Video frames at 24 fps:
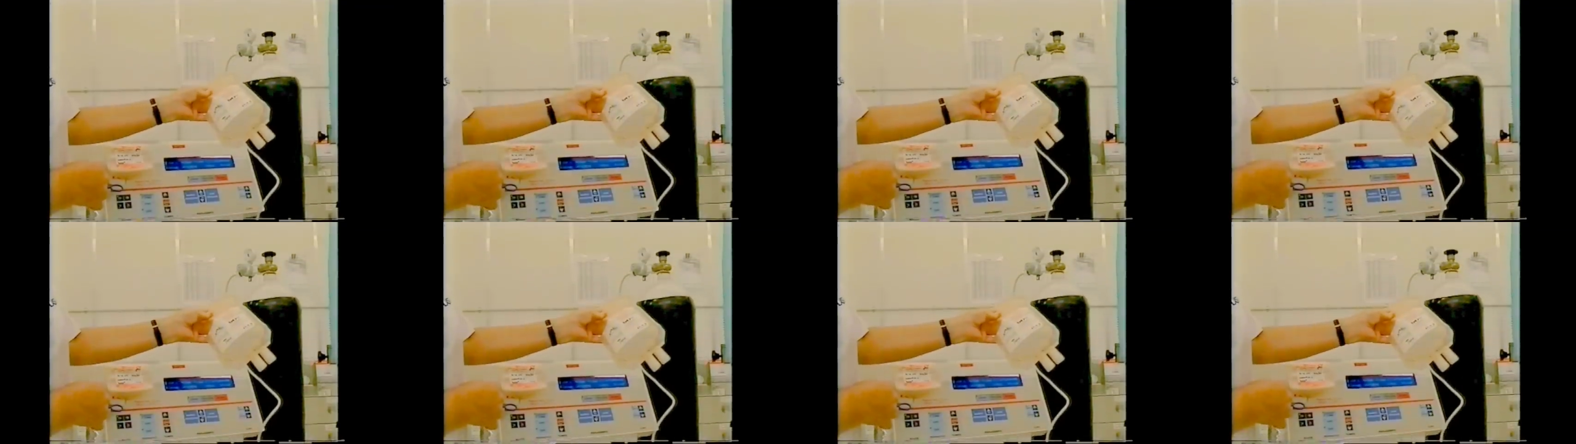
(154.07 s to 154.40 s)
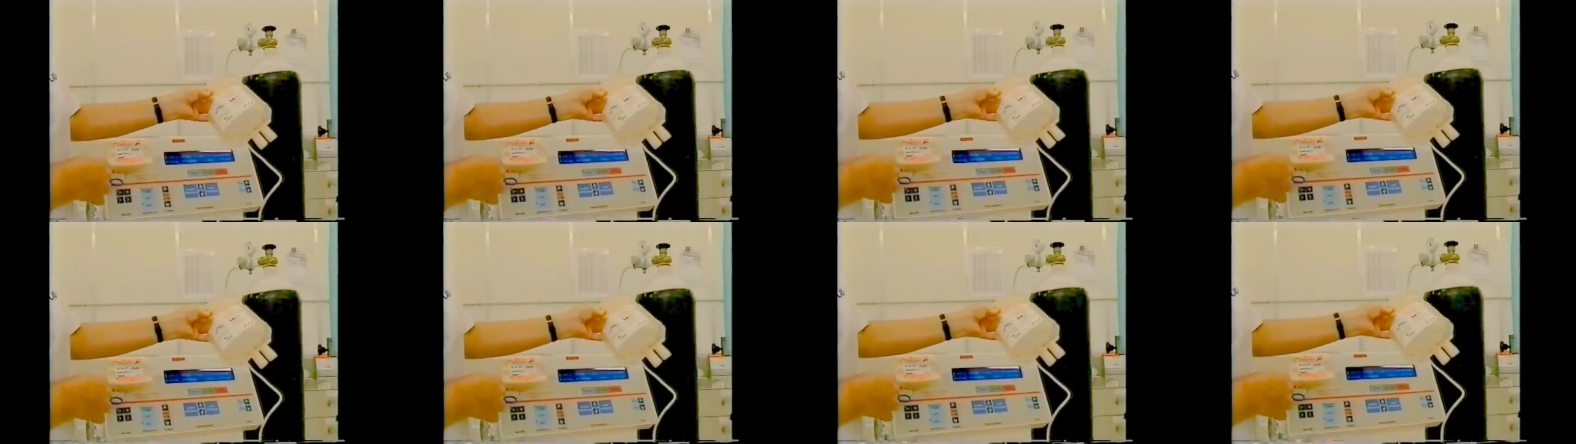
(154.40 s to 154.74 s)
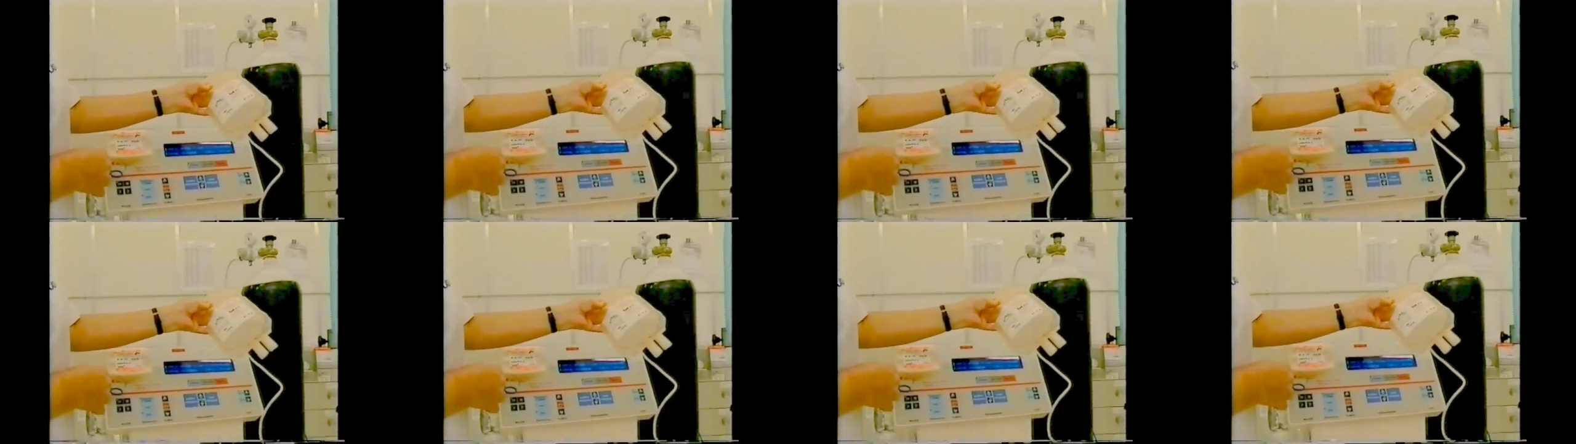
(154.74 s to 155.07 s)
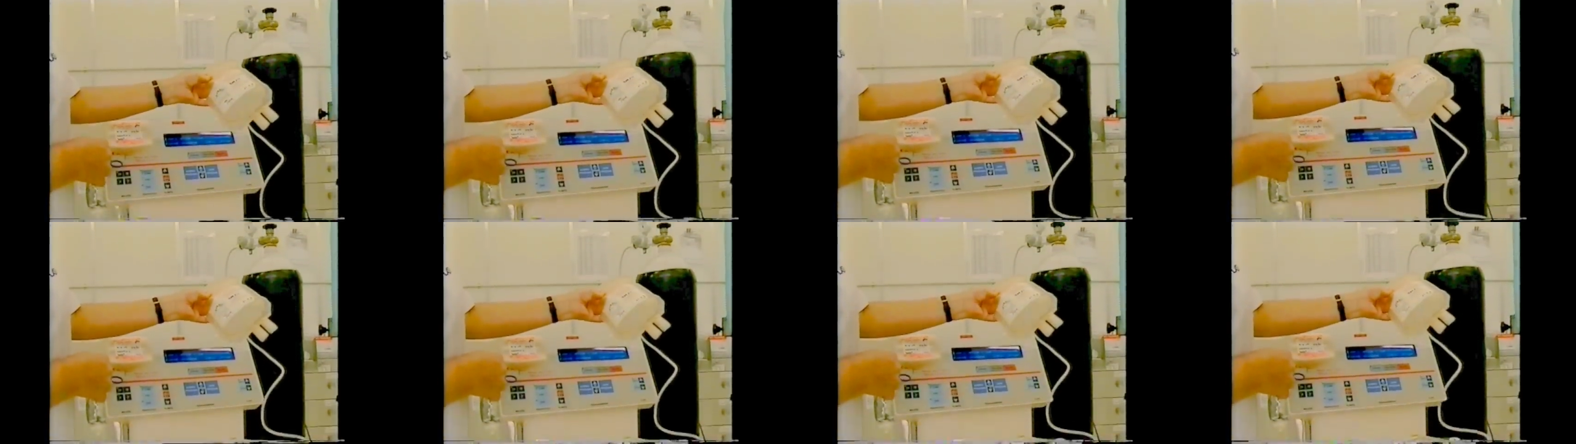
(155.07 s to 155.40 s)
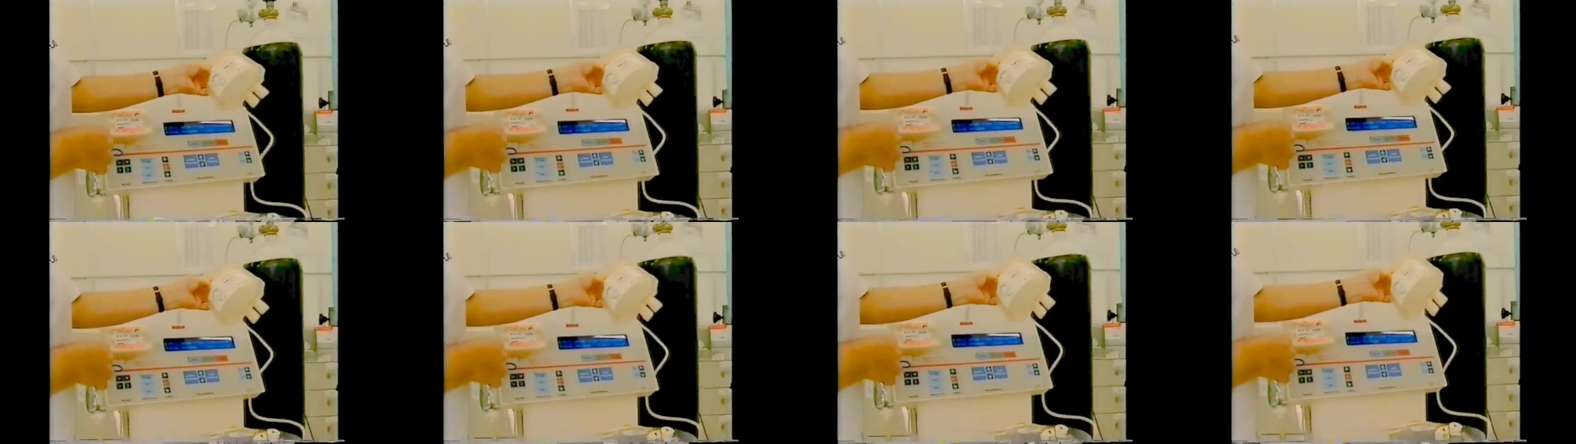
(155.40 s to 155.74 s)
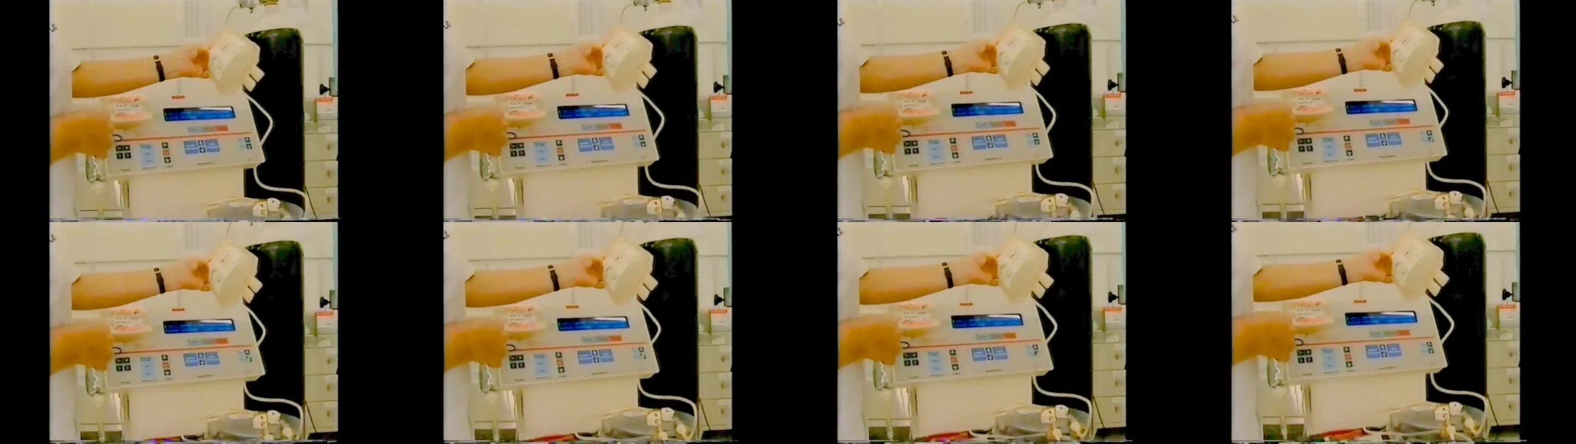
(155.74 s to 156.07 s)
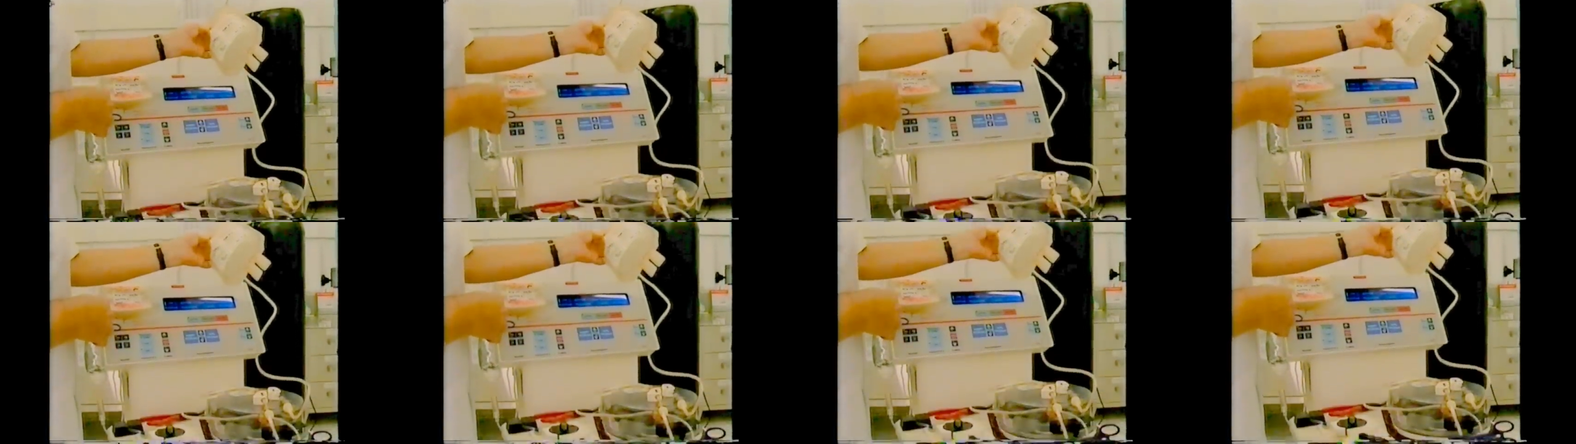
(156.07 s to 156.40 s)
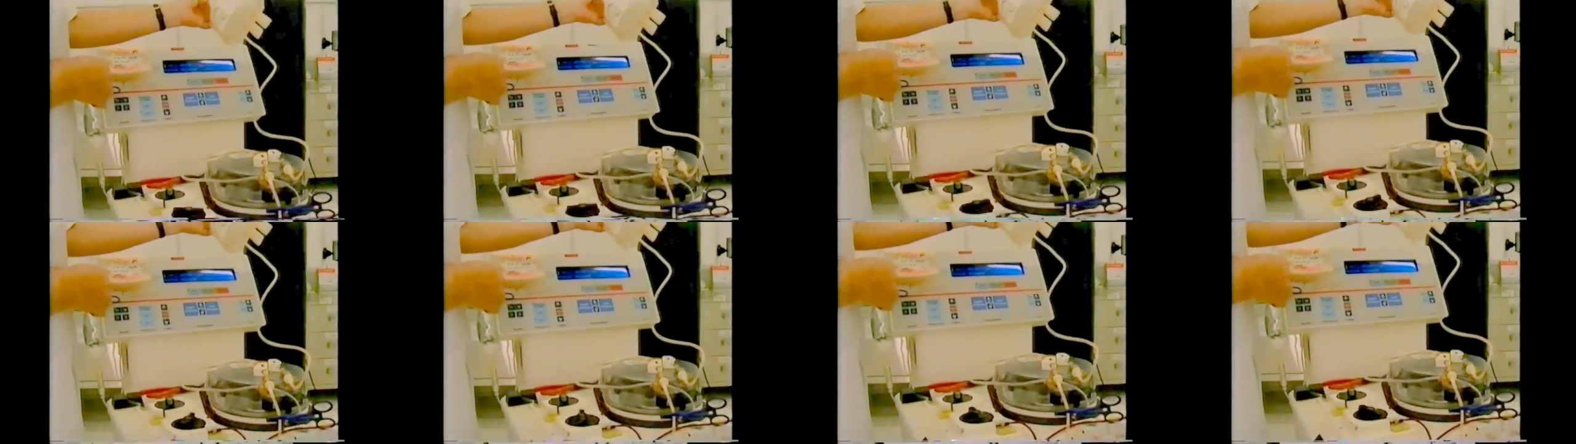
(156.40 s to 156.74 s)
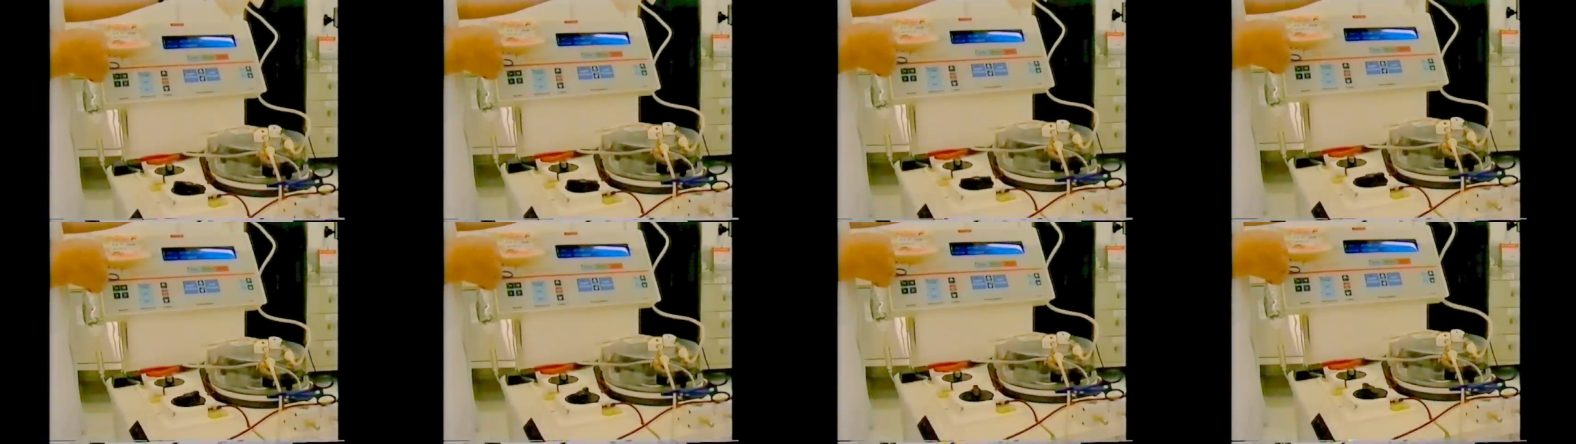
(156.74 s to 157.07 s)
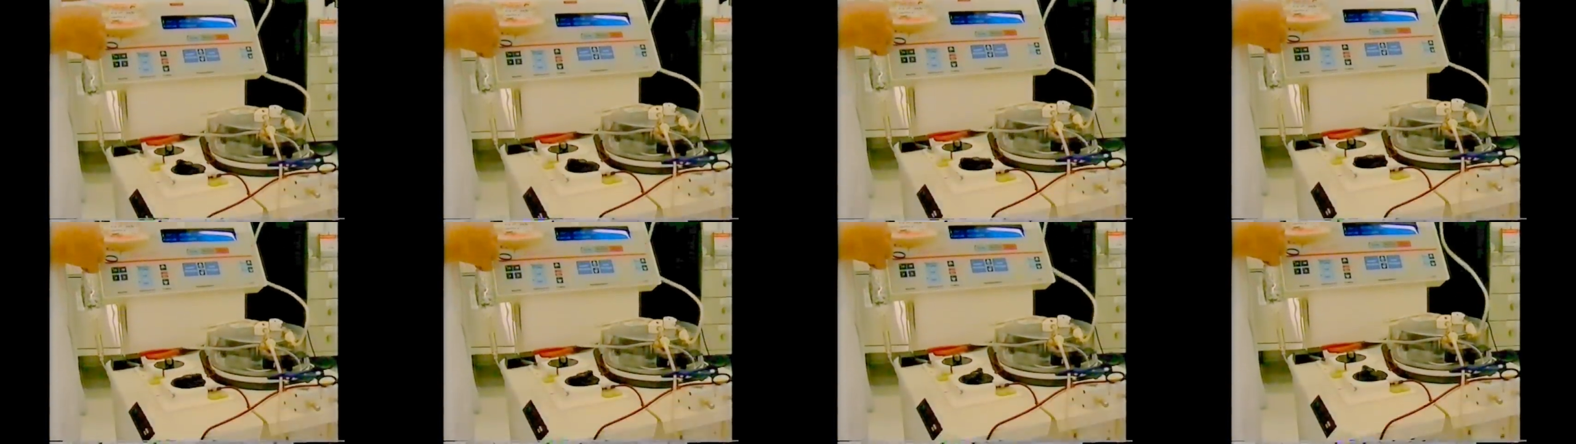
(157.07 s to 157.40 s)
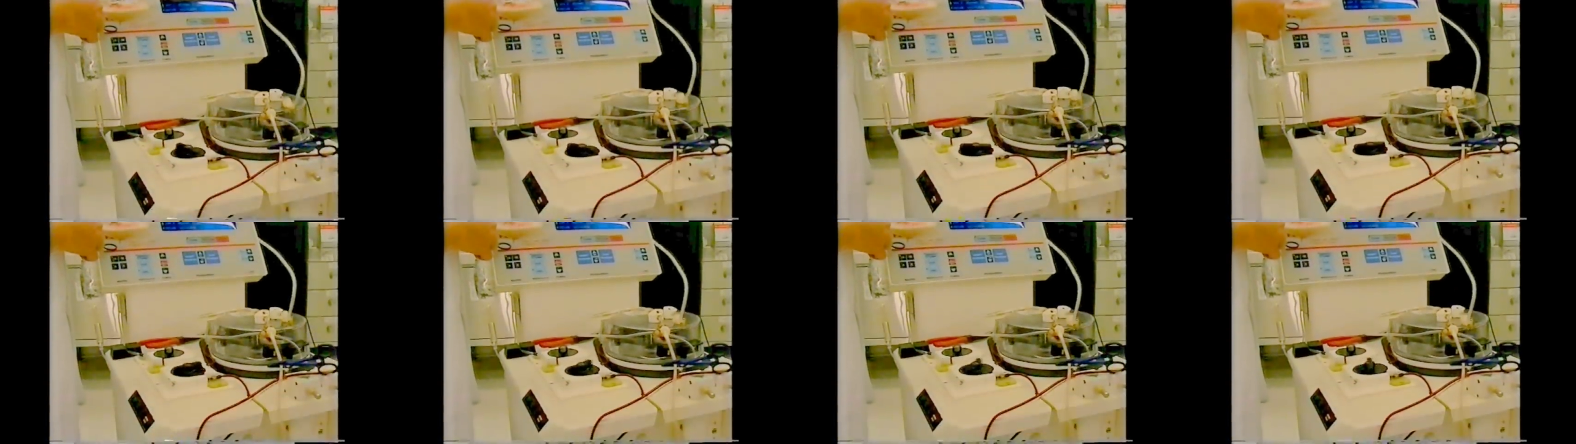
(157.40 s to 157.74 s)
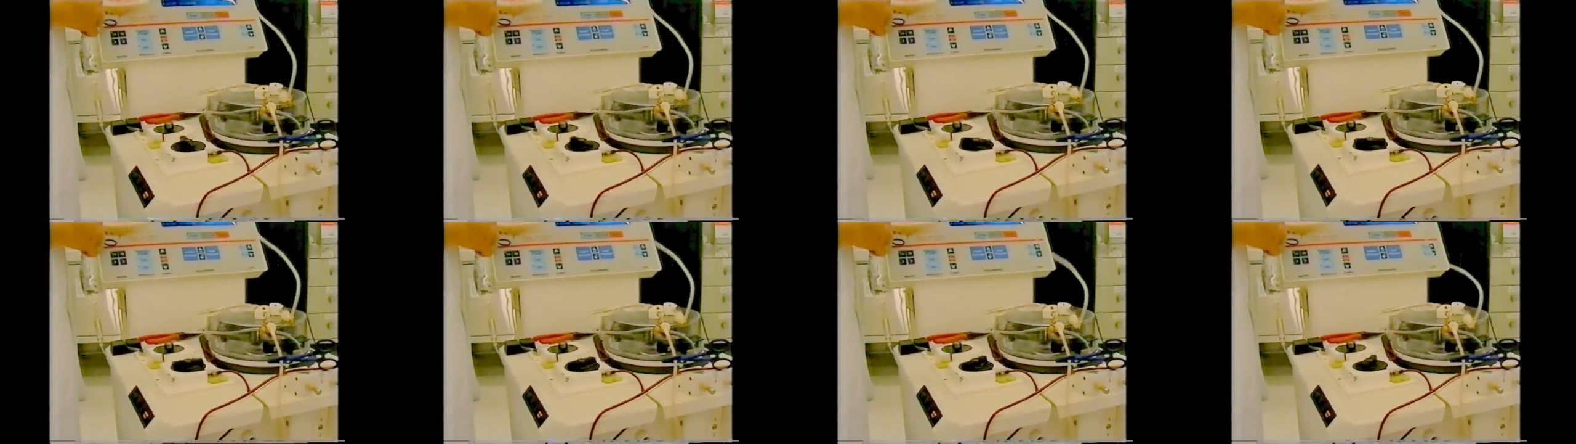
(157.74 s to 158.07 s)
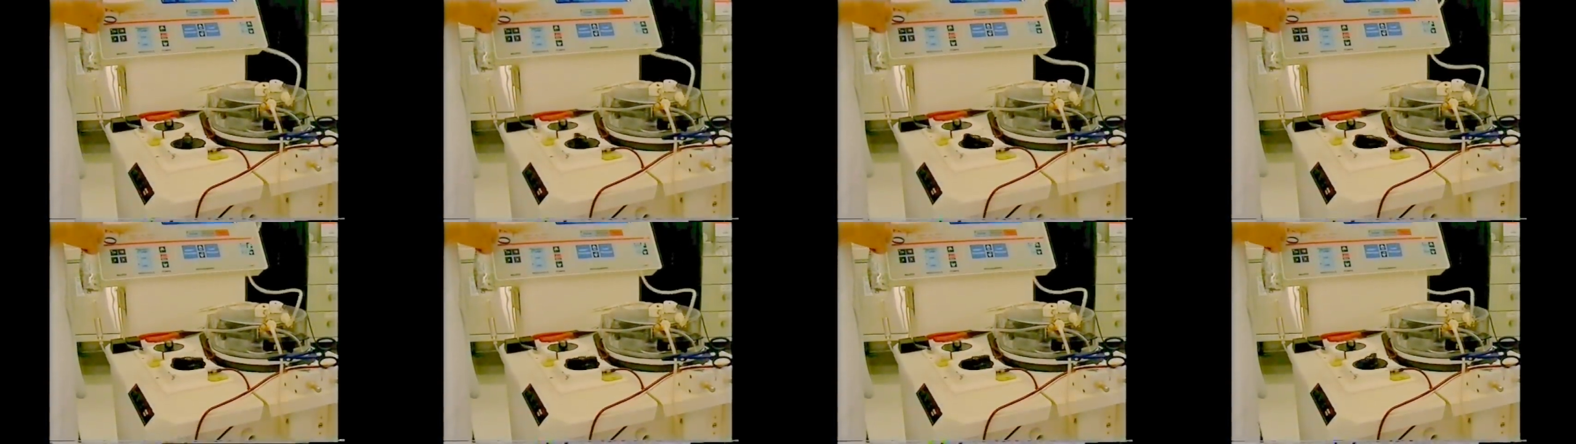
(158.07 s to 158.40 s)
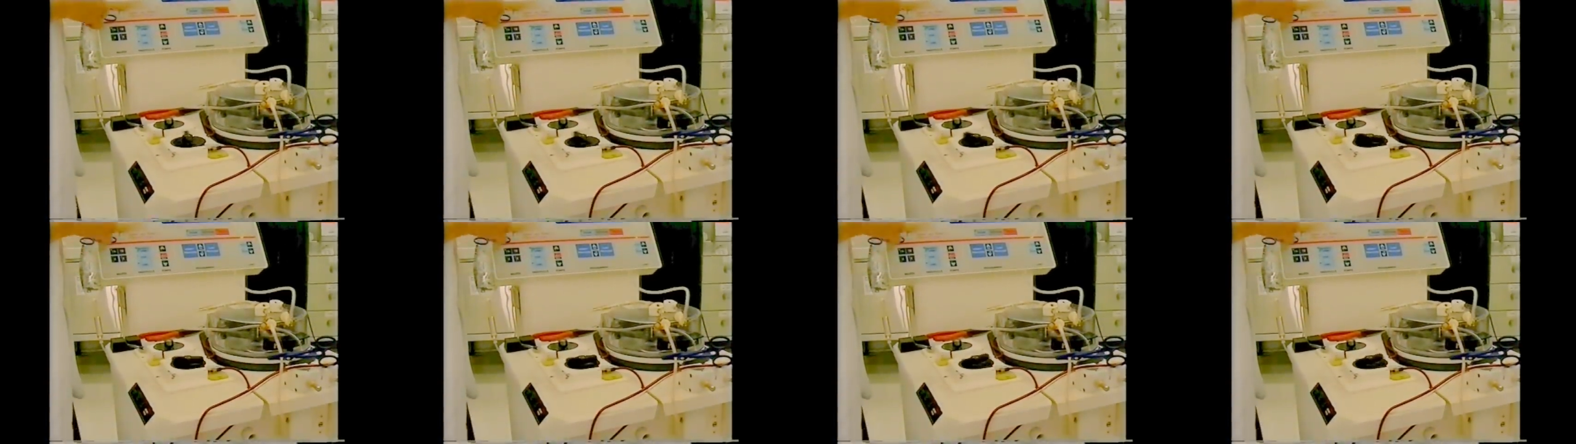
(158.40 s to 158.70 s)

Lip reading: (no speaker visible)